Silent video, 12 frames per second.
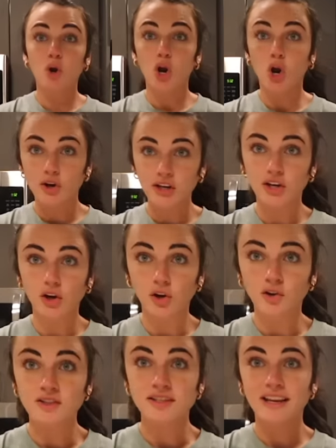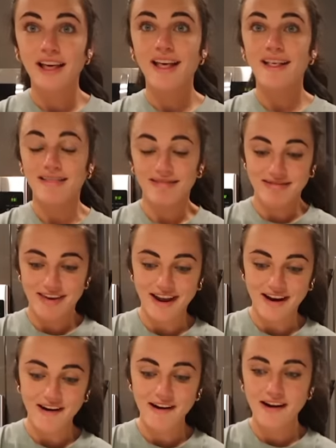were already girls
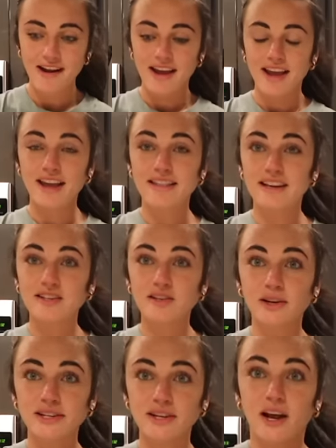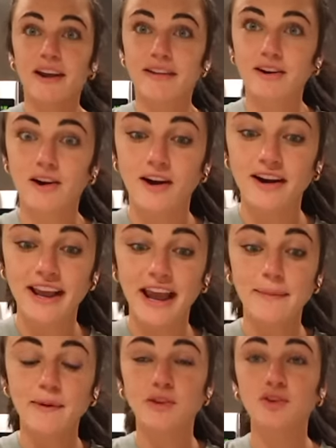there and they saw us and got out of their car and
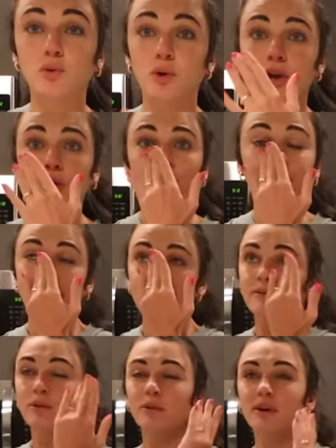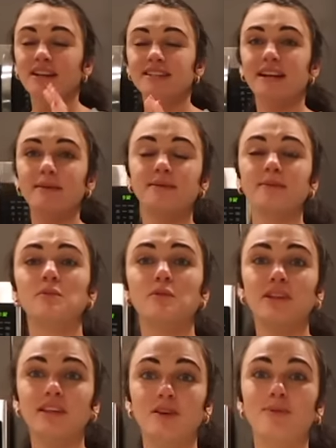came. And so we didn't, we were gonna set up something
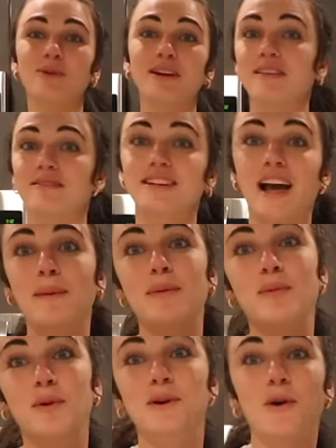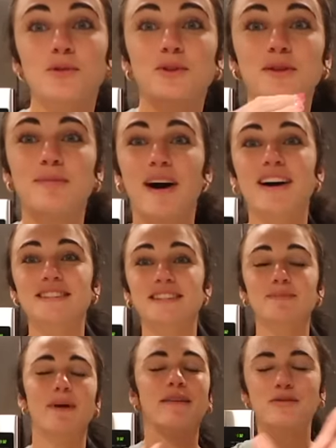really cute, but we didn't have time. People were going through the
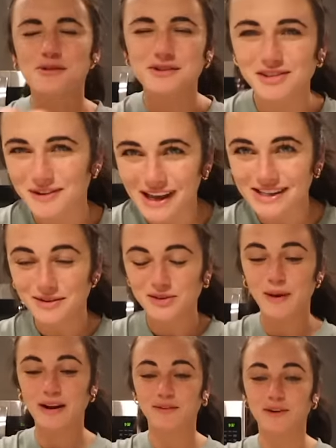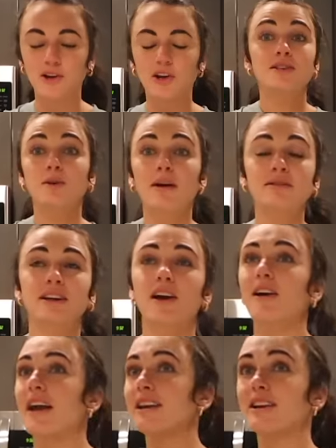boxes, but everyone was so nice and respectful. So I was like,
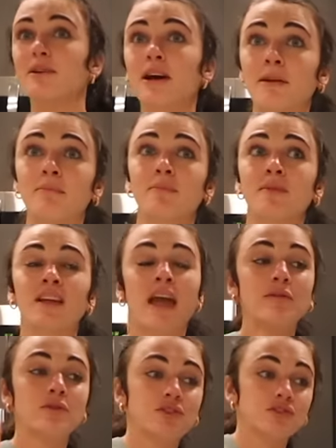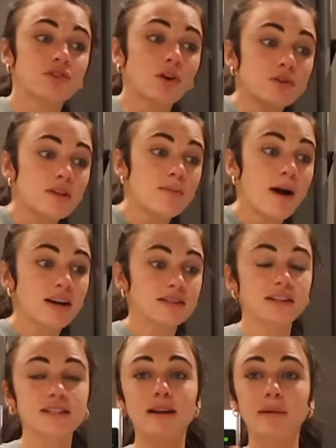okay, you know what? Everyone just go through the box.
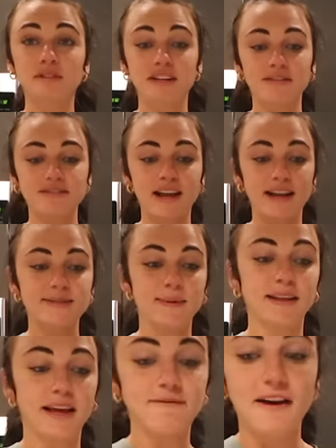Cause I was gonna have signs being like